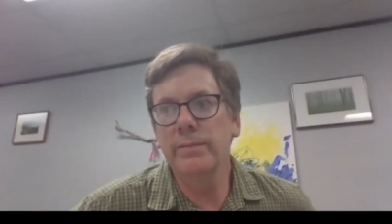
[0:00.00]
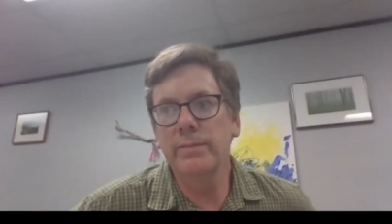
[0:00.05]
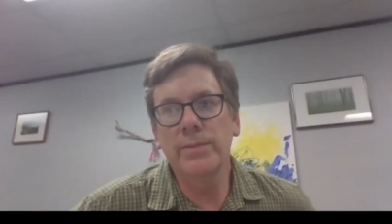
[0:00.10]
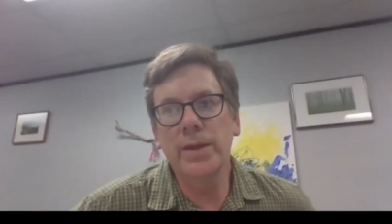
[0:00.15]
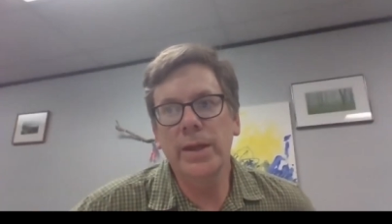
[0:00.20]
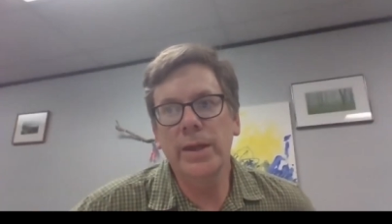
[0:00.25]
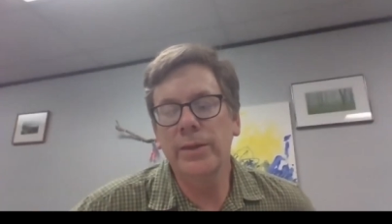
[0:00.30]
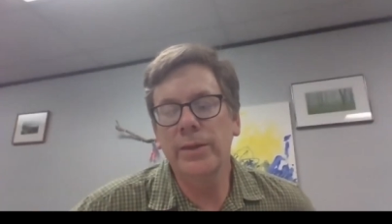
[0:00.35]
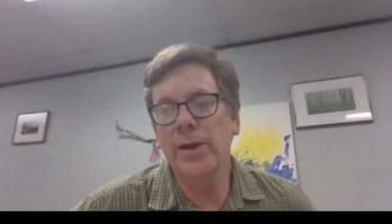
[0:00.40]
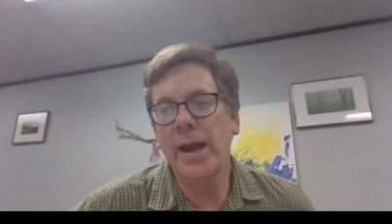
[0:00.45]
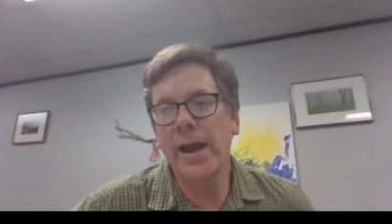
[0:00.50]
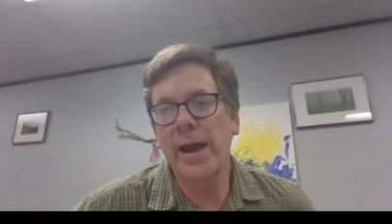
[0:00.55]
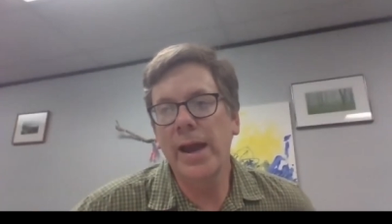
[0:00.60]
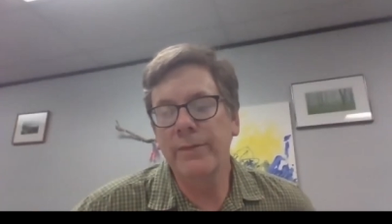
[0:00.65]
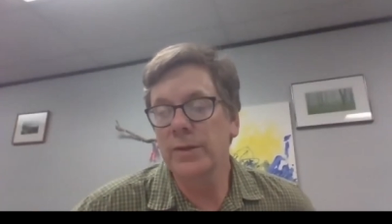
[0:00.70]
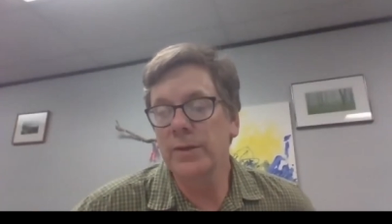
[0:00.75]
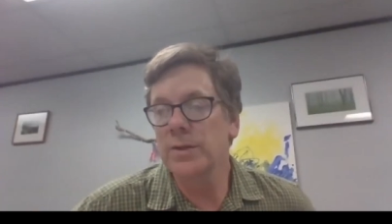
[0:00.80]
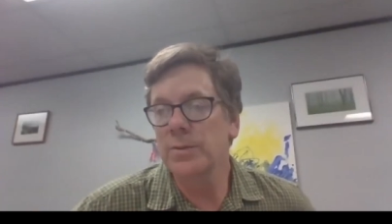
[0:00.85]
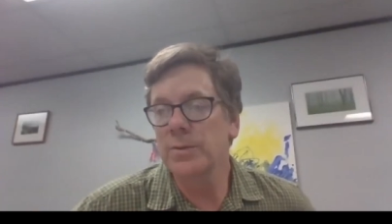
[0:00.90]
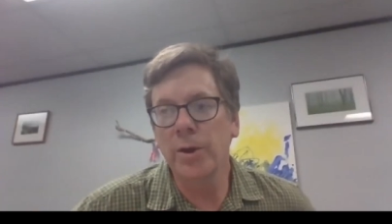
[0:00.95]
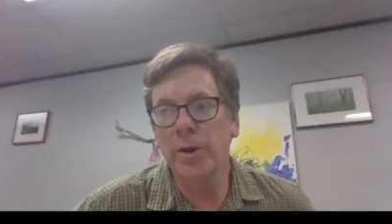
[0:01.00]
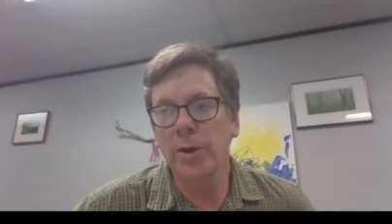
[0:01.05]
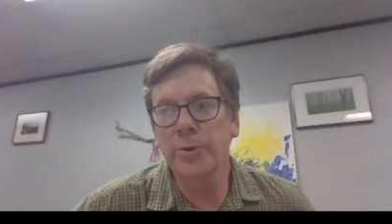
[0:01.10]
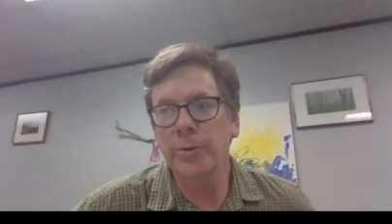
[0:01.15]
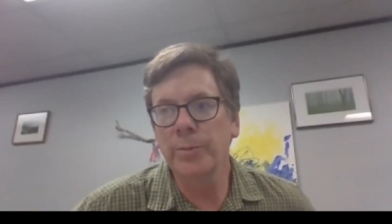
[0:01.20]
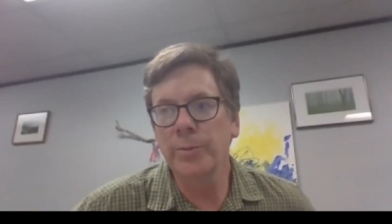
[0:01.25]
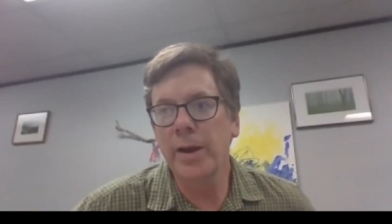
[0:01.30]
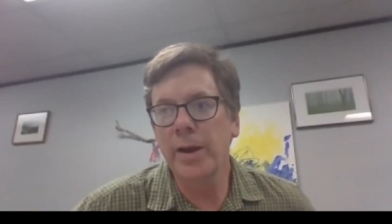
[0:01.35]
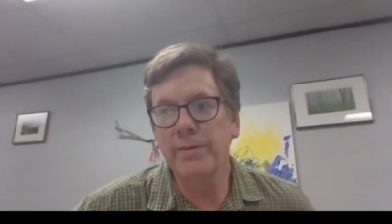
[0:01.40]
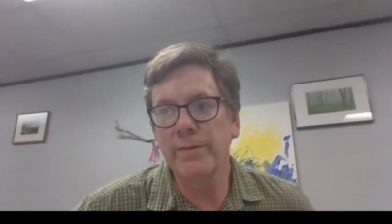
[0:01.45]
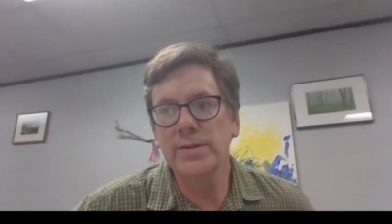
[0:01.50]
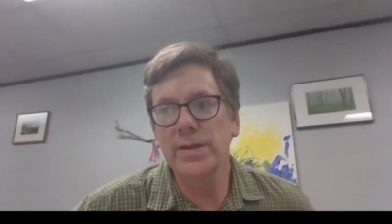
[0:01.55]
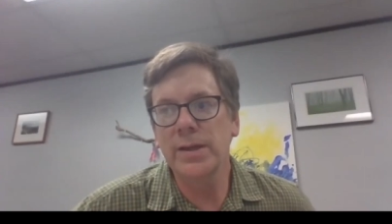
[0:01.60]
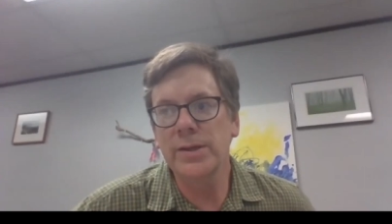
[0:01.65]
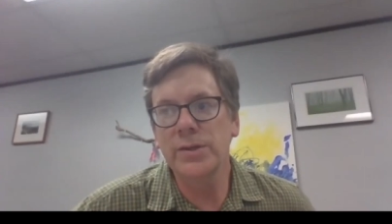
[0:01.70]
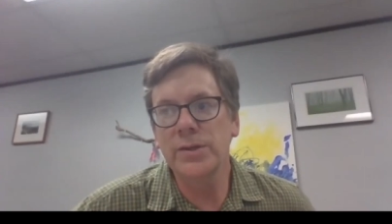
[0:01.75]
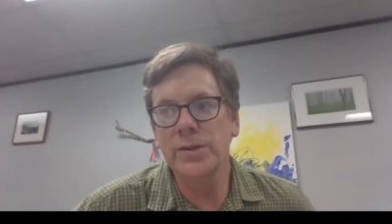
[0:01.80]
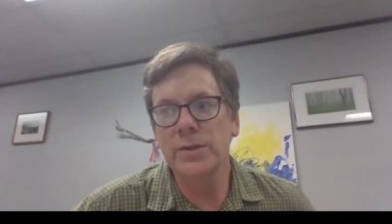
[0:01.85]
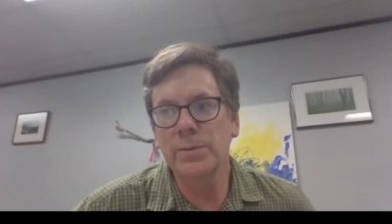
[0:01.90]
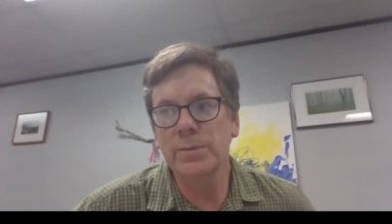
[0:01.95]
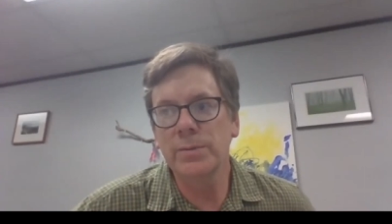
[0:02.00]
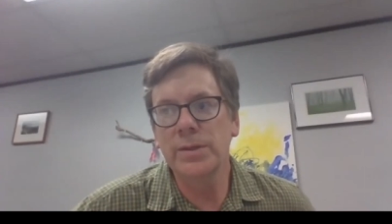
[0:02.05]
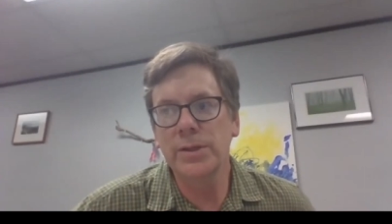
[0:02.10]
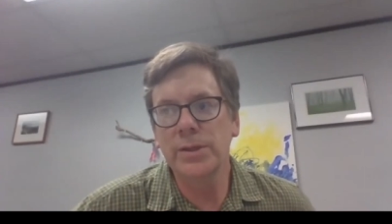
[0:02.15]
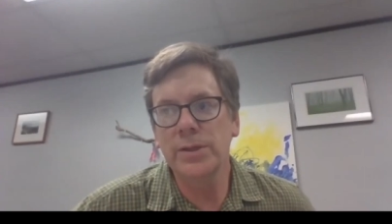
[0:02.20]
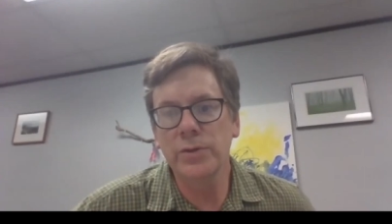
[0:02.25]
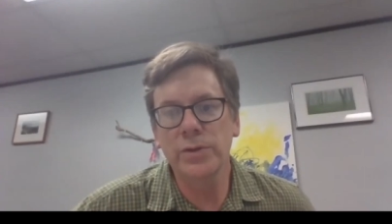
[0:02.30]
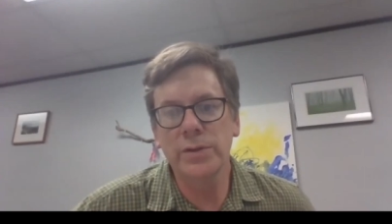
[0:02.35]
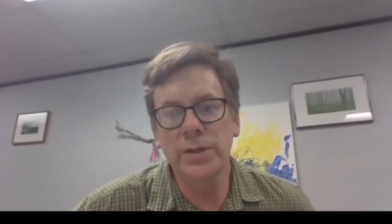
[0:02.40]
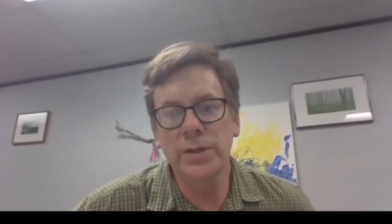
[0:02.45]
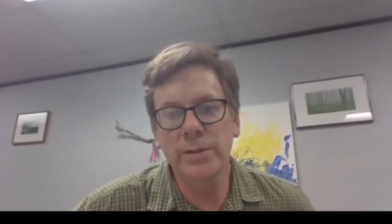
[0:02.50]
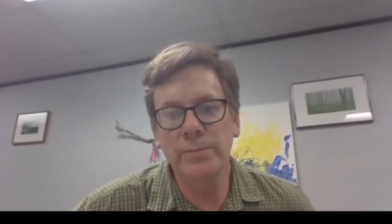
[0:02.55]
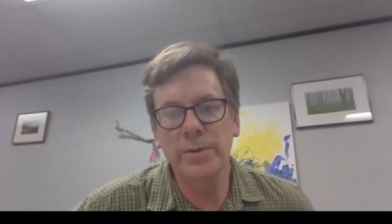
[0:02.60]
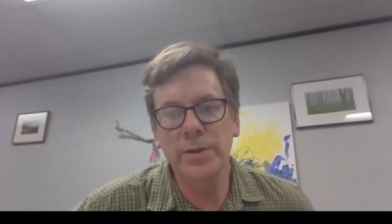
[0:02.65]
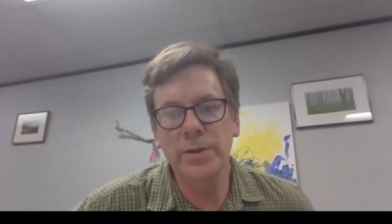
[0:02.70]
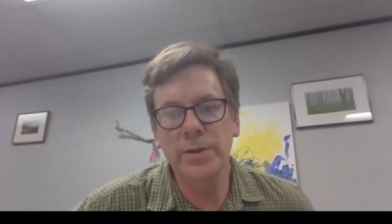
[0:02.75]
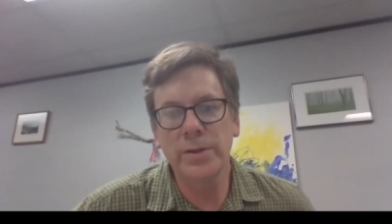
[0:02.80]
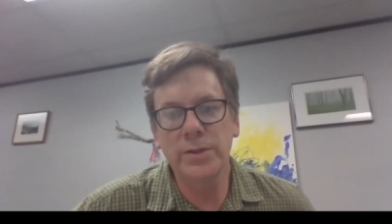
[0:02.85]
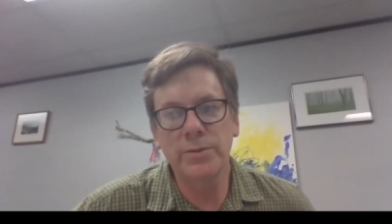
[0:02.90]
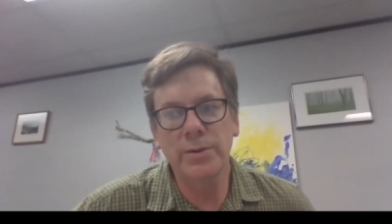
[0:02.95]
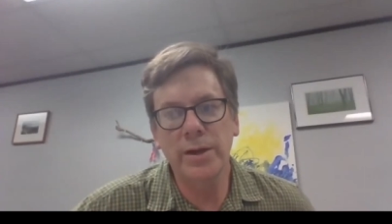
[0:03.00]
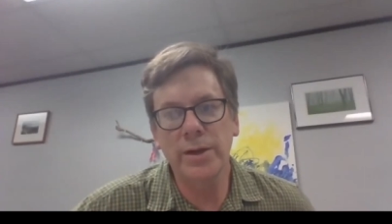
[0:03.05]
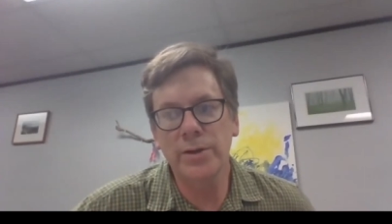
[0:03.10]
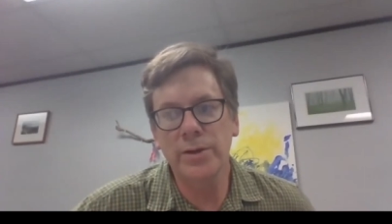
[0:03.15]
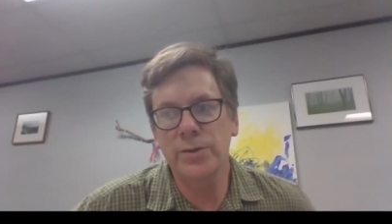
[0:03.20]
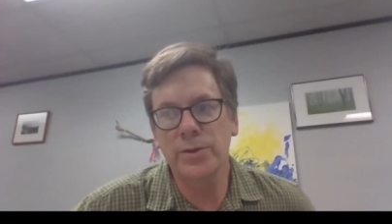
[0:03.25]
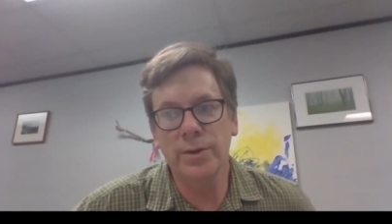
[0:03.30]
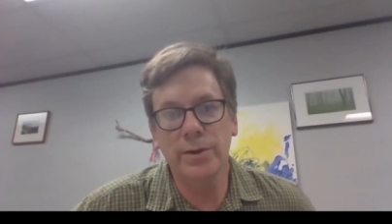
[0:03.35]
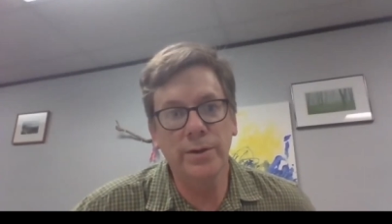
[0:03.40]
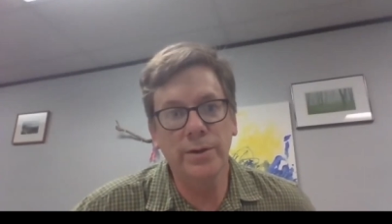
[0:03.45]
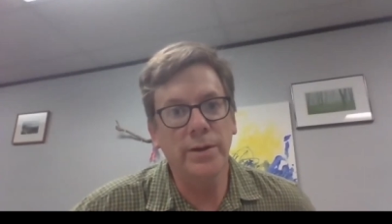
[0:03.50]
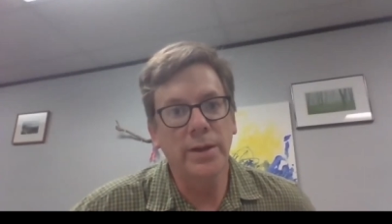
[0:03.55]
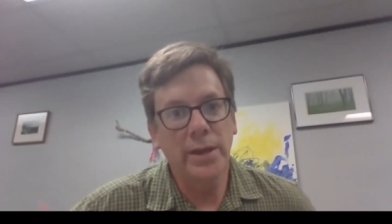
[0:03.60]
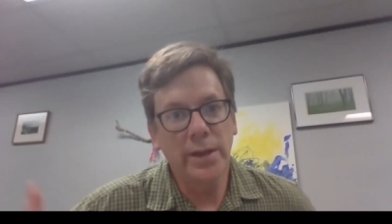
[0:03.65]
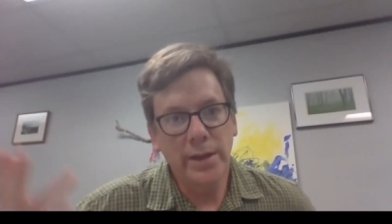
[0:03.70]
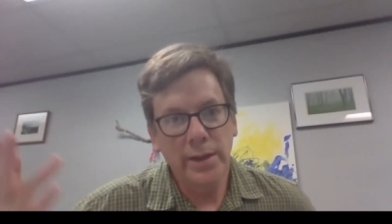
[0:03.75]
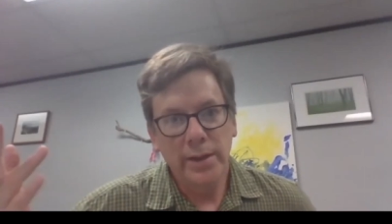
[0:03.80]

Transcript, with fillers: either having small group conversations with teachers and administrators or